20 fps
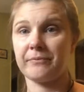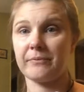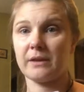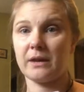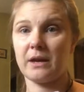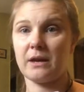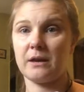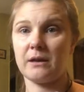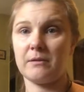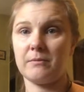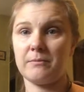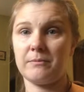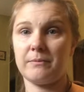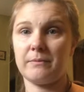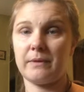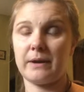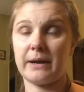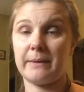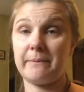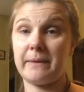
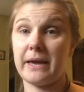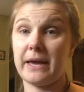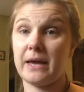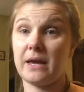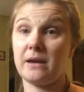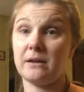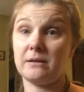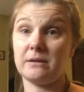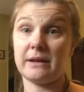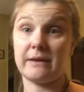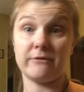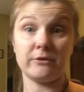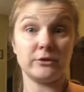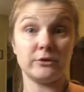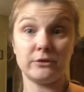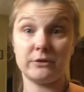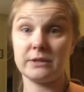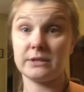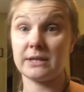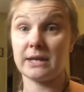I may never do
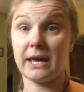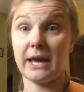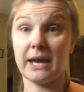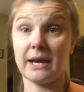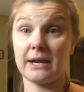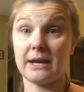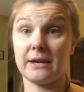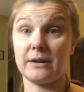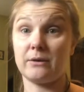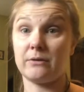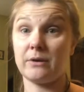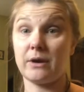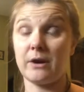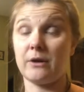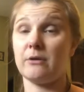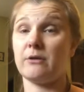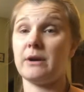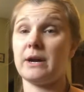this again. I don't know.